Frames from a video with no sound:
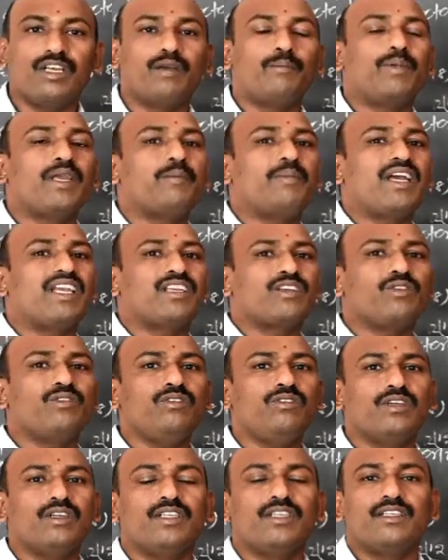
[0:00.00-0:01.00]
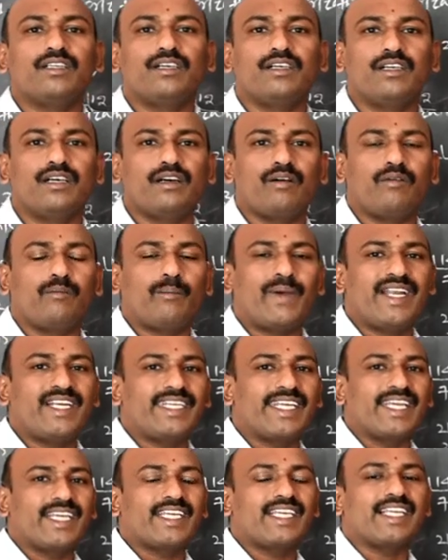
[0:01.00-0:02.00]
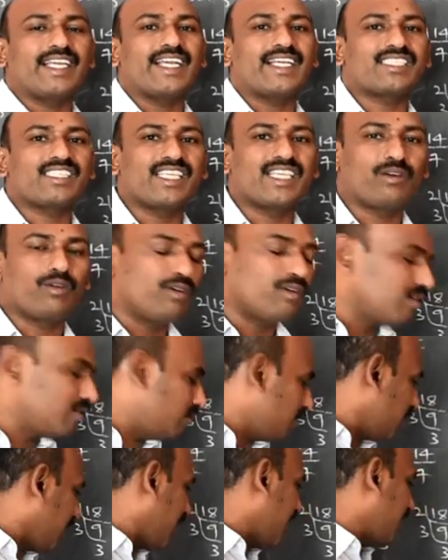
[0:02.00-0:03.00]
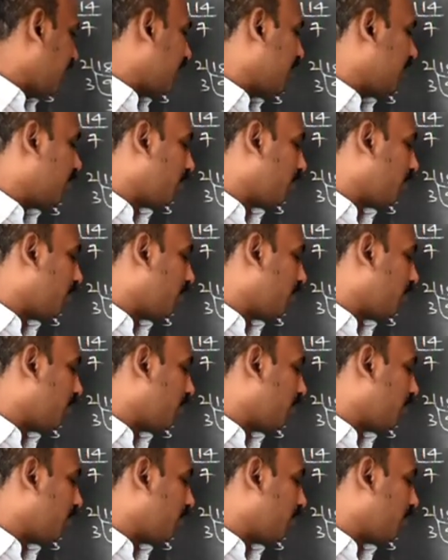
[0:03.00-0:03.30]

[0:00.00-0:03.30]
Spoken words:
p by q by taking x equal to and